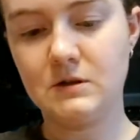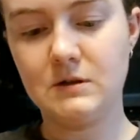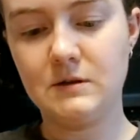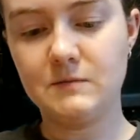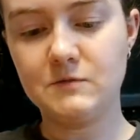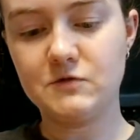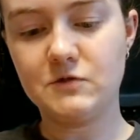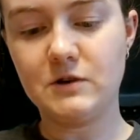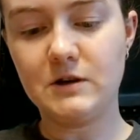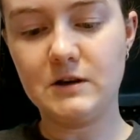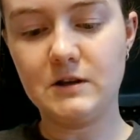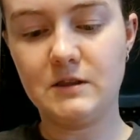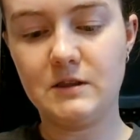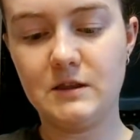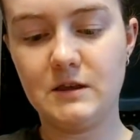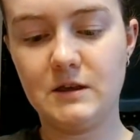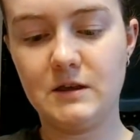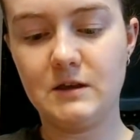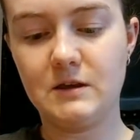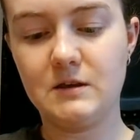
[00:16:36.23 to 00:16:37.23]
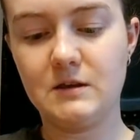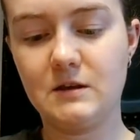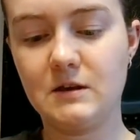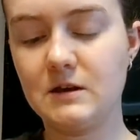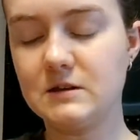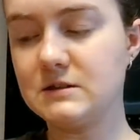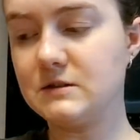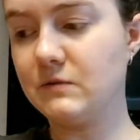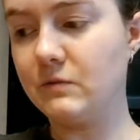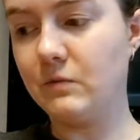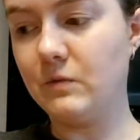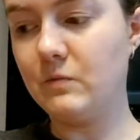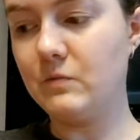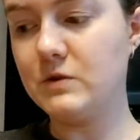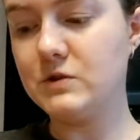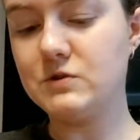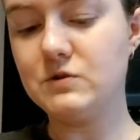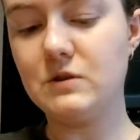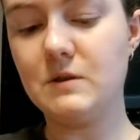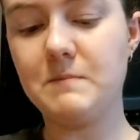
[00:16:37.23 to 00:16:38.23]
I'm trying to think, because when
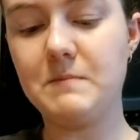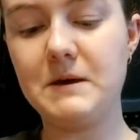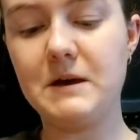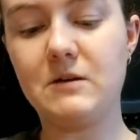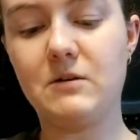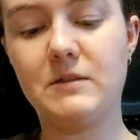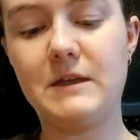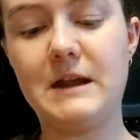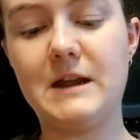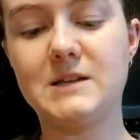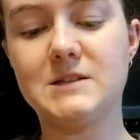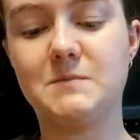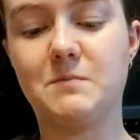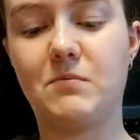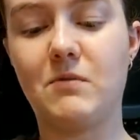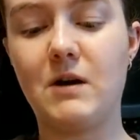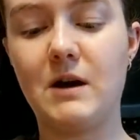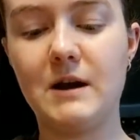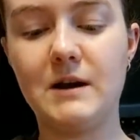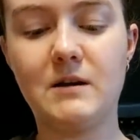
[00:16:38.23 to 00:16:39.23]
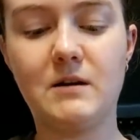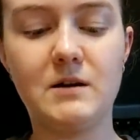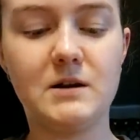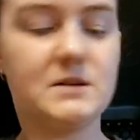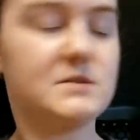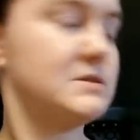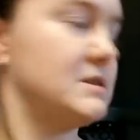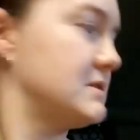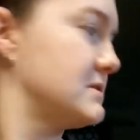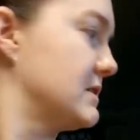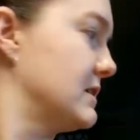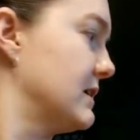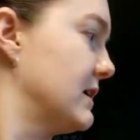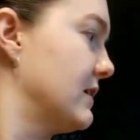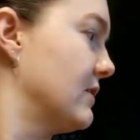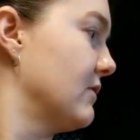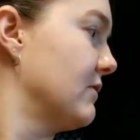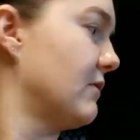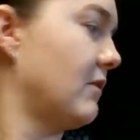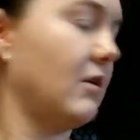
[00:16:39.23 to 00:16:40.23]
we do the pickle, that has brine on it, so that's going
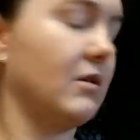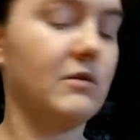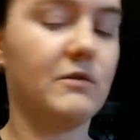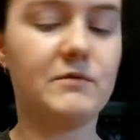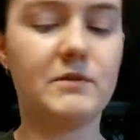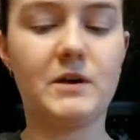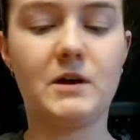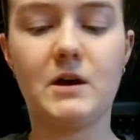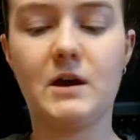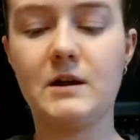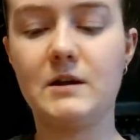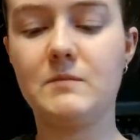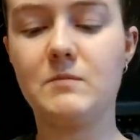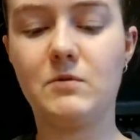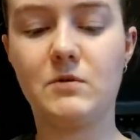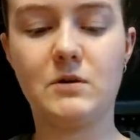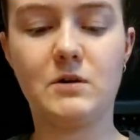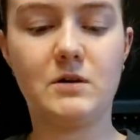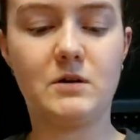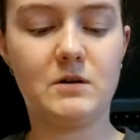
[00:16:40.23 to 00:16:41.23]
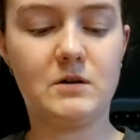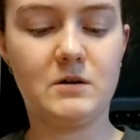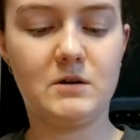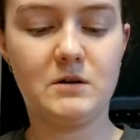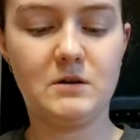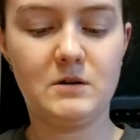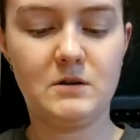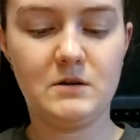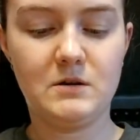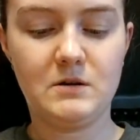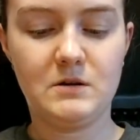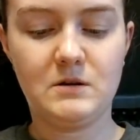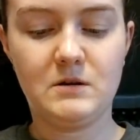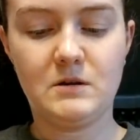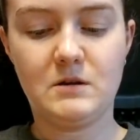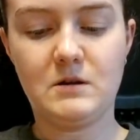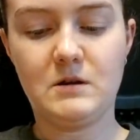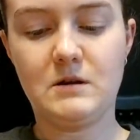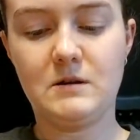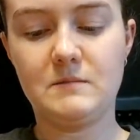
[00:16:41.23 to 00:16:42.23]
to get all over the cutting board.
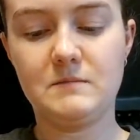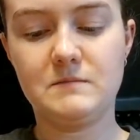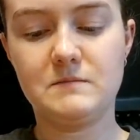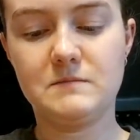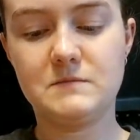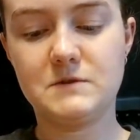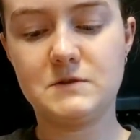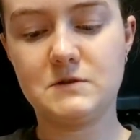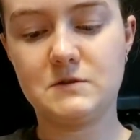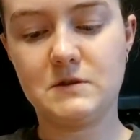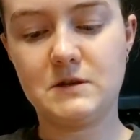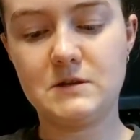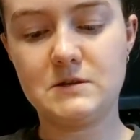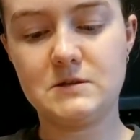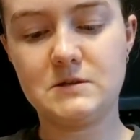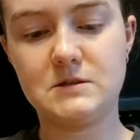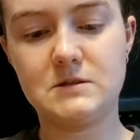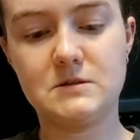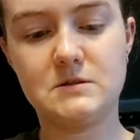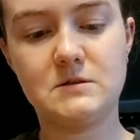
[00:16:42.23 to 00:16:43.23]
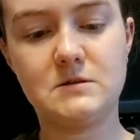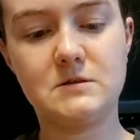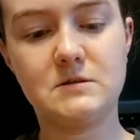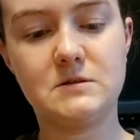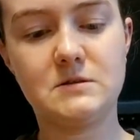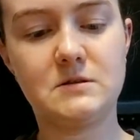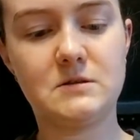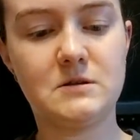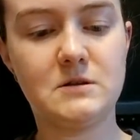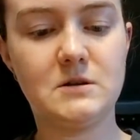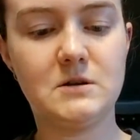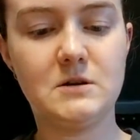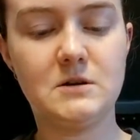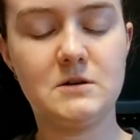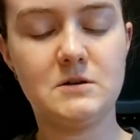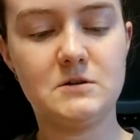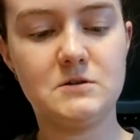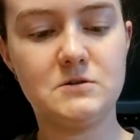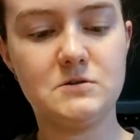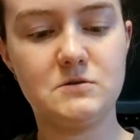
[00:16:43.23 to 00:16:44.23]
So let's
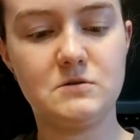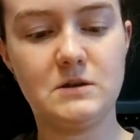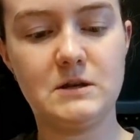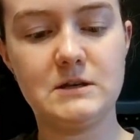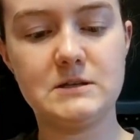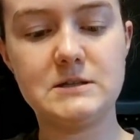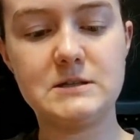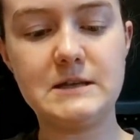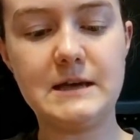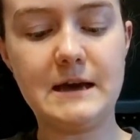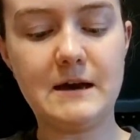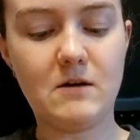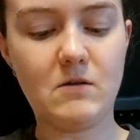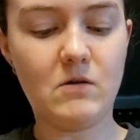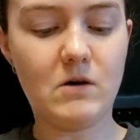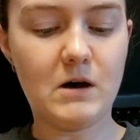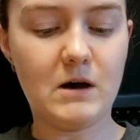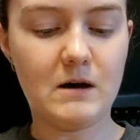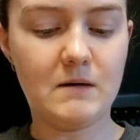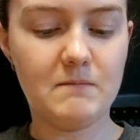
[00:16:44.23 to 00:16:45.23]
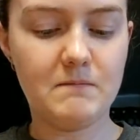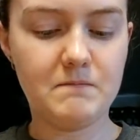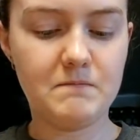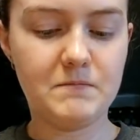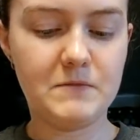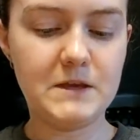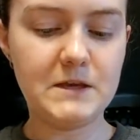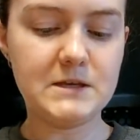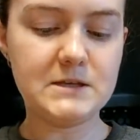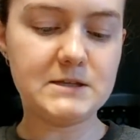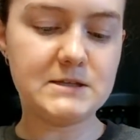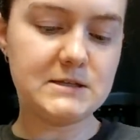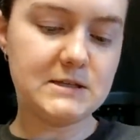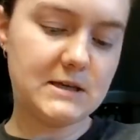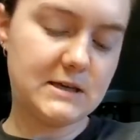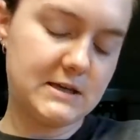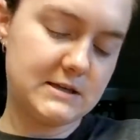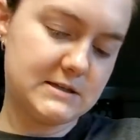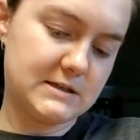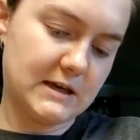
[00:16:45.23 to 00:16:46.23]
do this. Now, this
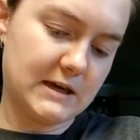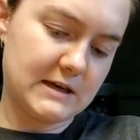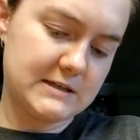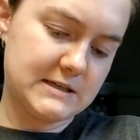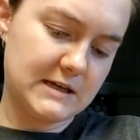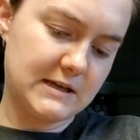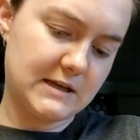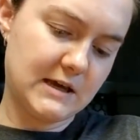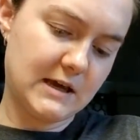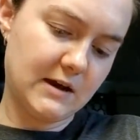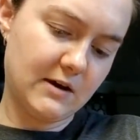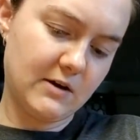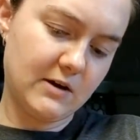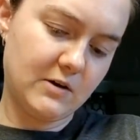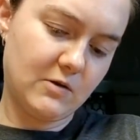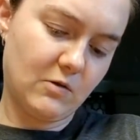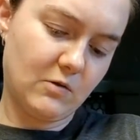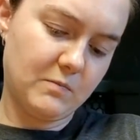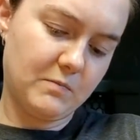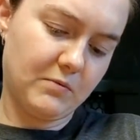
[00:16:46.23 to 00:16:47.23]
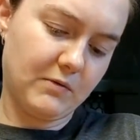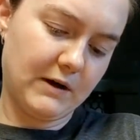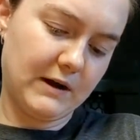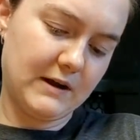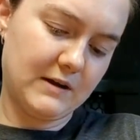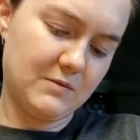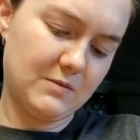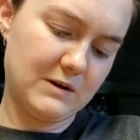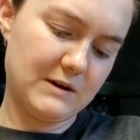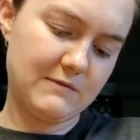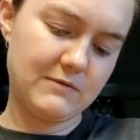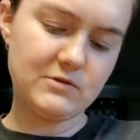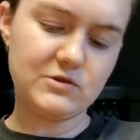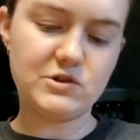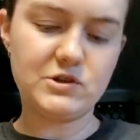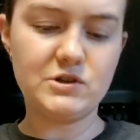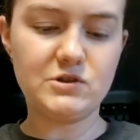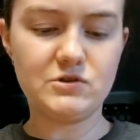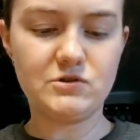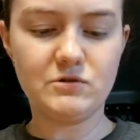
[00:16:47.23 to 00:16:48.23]
is, like I said, Kerrygold brand. Whatever
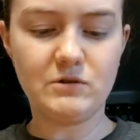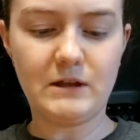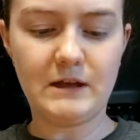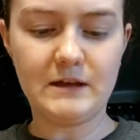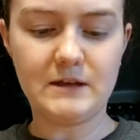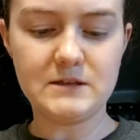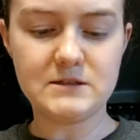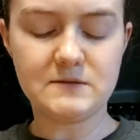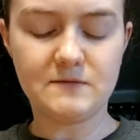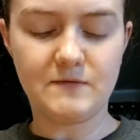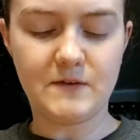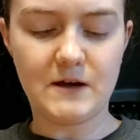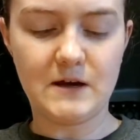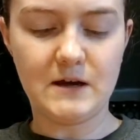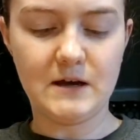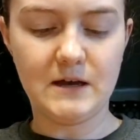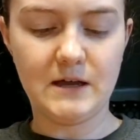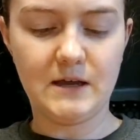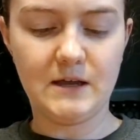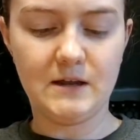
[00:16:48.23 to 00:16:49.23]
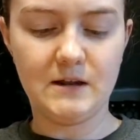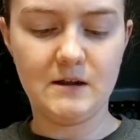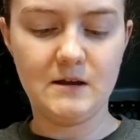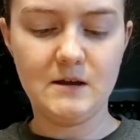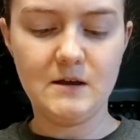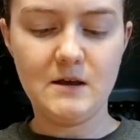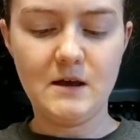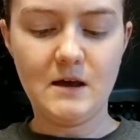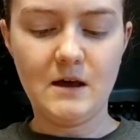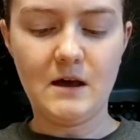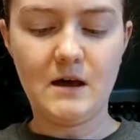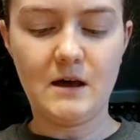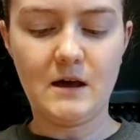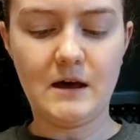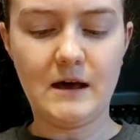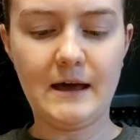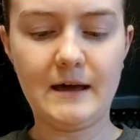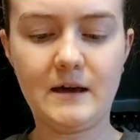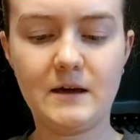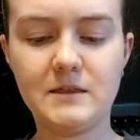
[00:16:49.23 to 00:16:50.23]
cheese you like is fine.
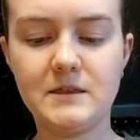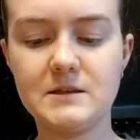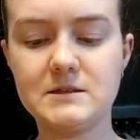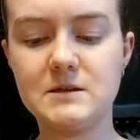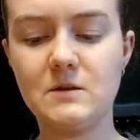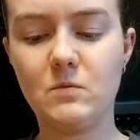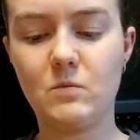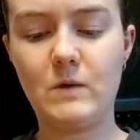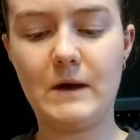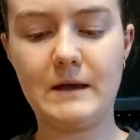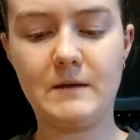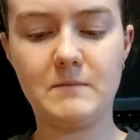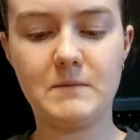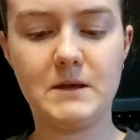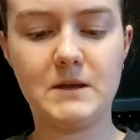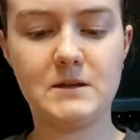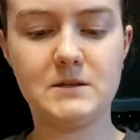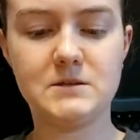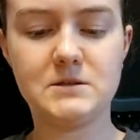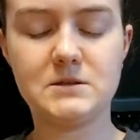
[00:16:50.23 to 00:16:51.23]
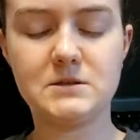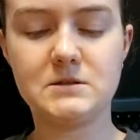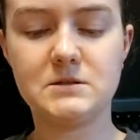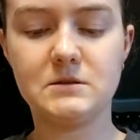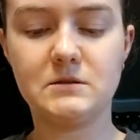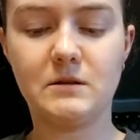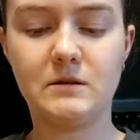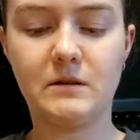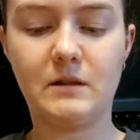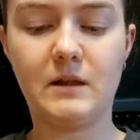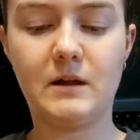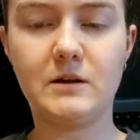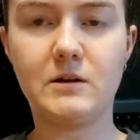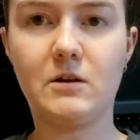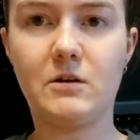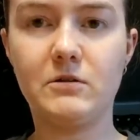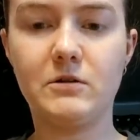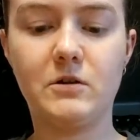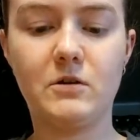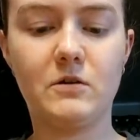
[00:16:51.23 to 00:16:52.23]
I got this at Wegmans. A lot of
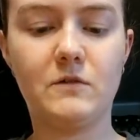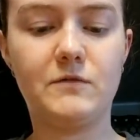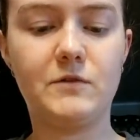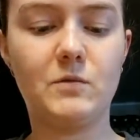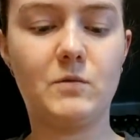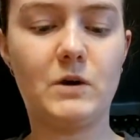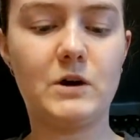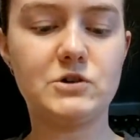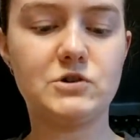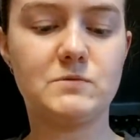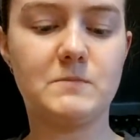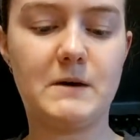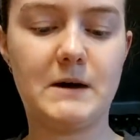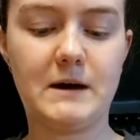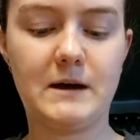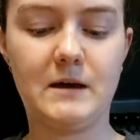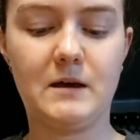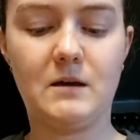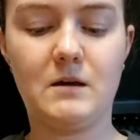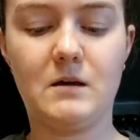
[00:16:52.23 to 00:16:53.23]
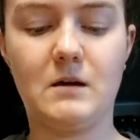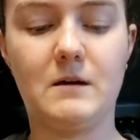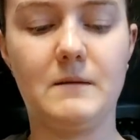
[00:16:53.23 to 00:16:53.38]
y'all know if you watch my